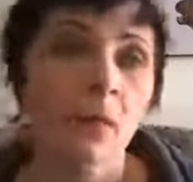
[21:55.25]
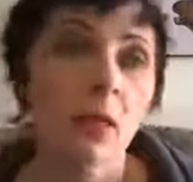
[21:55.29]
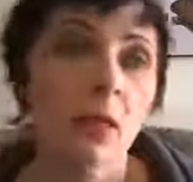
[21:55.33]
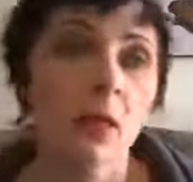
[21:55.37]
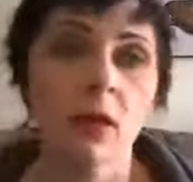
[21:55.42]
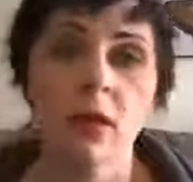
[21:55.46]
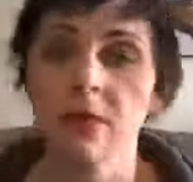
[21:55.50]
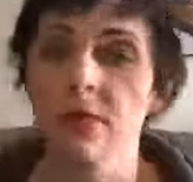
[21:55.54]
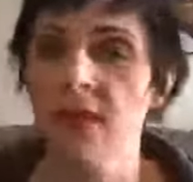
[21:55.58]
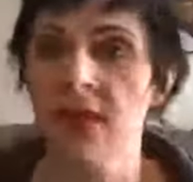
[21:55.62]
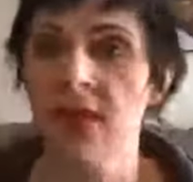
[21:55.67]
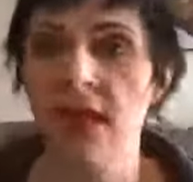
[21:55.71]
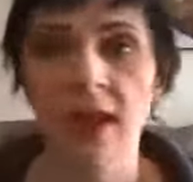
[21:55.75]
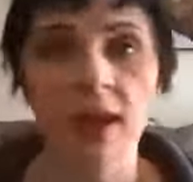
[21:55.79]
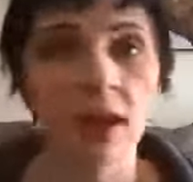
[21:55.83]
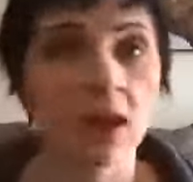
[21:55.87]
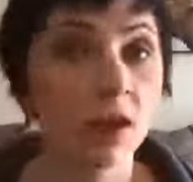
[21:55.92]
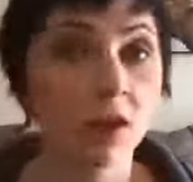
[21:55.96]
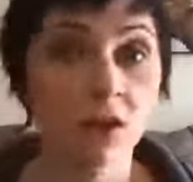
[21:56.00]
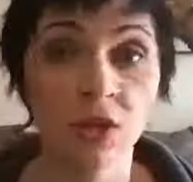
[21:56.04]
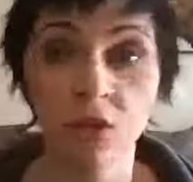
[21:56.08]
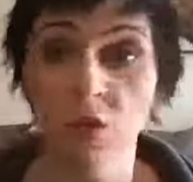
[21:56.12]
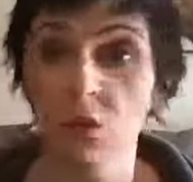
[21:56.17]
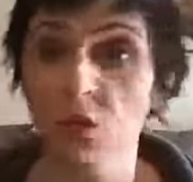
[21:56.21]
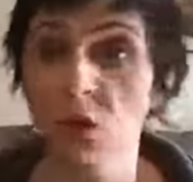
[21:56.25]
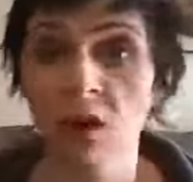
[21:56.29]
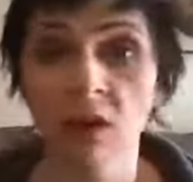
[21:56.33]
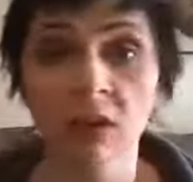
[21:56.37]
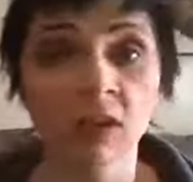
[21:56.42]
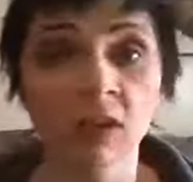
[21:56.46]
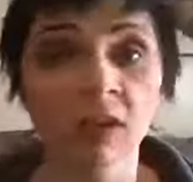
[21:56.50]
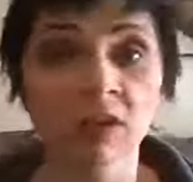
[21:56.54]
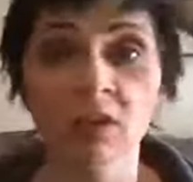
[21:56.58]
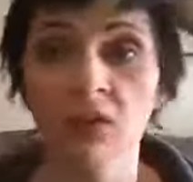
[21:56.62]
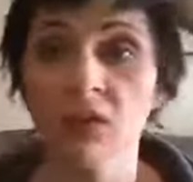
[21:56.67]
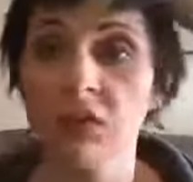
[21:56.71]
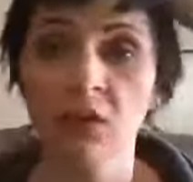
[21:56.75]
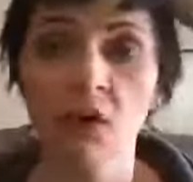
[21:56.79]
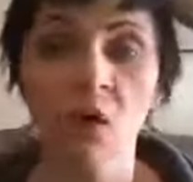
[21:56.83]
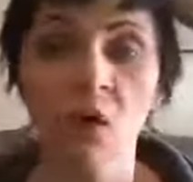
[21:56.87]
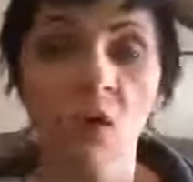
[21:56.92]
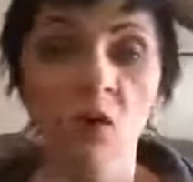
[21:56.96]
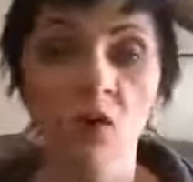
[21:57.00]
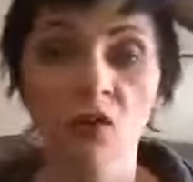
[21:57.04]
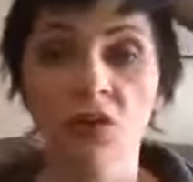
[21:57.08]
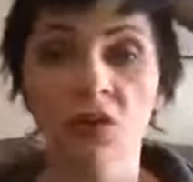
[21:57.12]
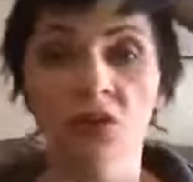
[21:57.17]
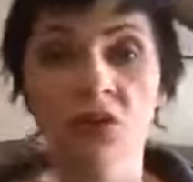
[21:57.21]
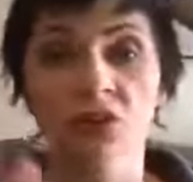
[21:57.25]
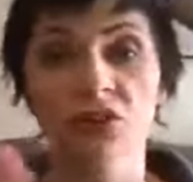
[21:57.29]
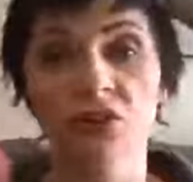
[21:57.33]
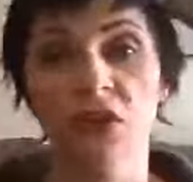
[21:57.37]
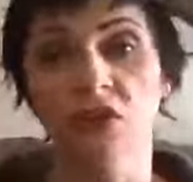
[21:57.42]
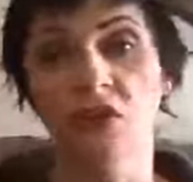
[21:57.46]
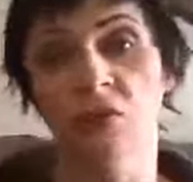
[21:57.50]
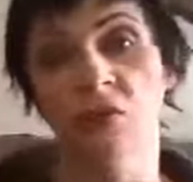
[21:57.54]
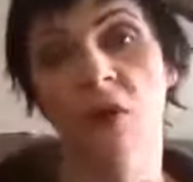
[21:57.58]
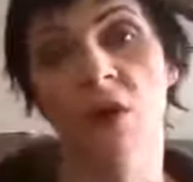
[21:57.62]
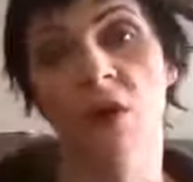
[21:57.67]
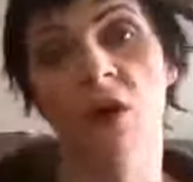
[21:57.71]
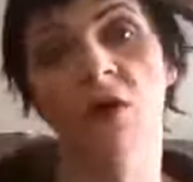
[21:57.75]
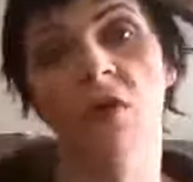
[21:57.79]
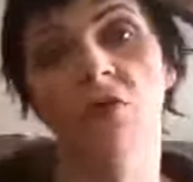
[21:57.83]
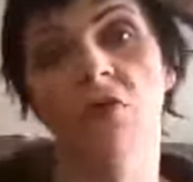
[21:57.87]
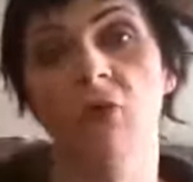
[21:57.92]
then you are literally holding yourself apart